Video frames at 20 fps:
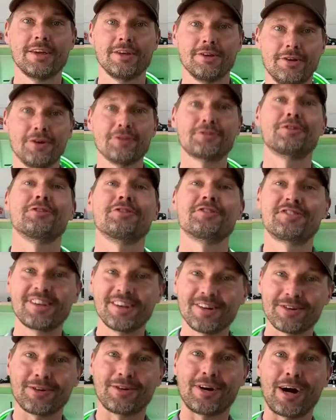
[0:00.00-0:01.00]
You know, so
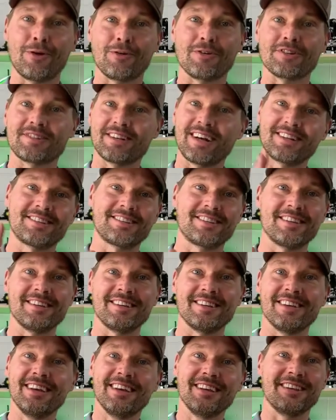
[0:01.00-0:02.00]
0 hours, that's
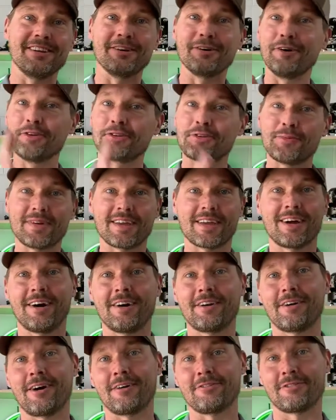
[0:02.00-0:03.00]
the ultimate
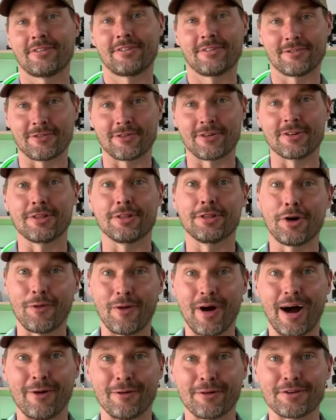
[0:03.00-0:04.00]
cutoff for
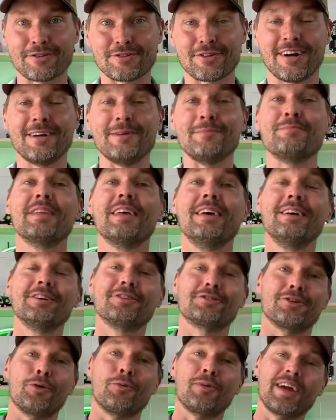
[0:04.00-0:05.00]
low hours, right?
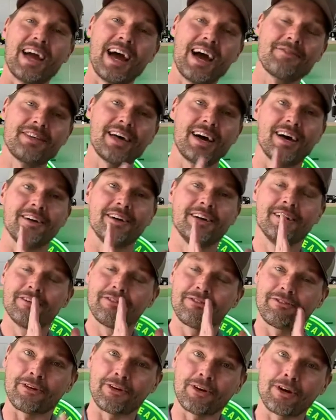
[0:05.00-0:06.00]
So we have that
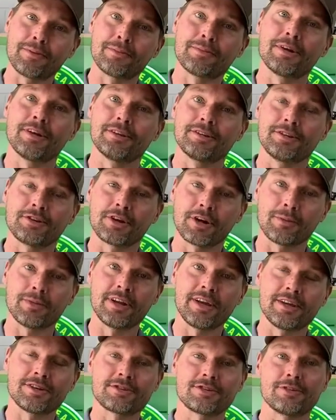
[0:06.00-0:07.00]
firm
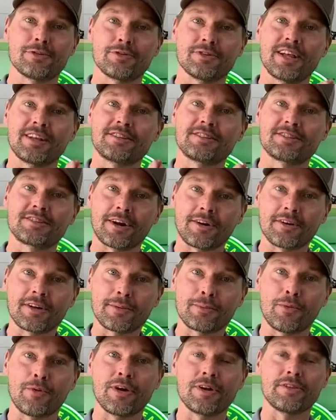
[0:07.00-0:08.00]
determination or that
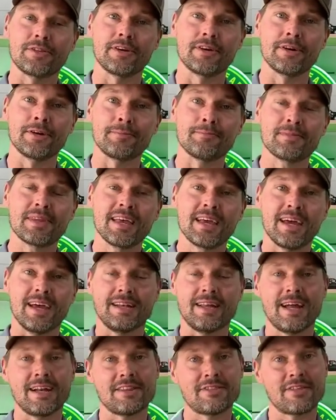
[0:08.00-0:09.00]
starting point there,
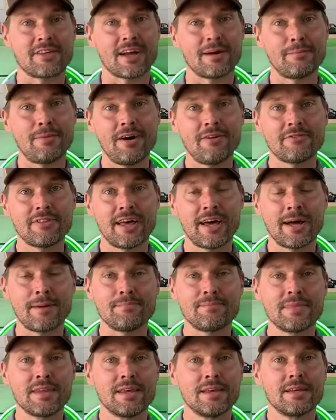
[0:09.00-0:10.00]
and anything above
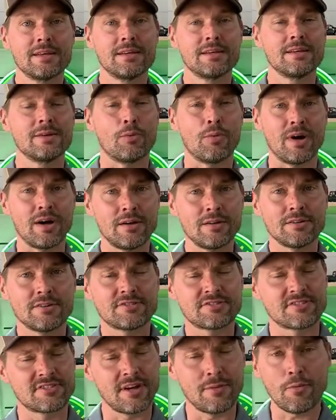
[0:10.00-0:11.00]
that, well,
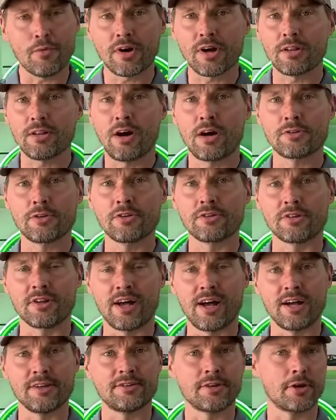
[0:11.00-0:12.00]
somewhere along those
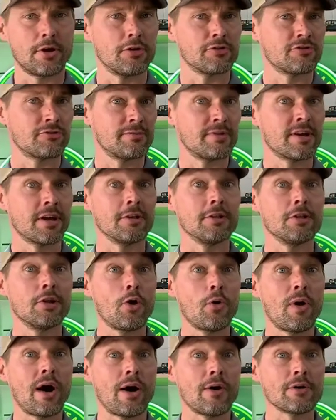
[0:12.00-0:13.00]
lines, it goes from being a
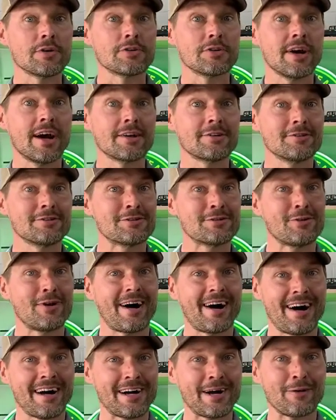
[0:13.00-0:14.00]
low hour tractor to a
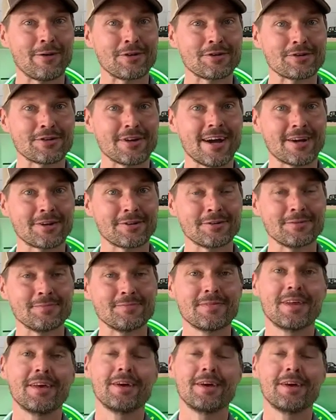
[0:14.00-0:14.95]
high hour tractor.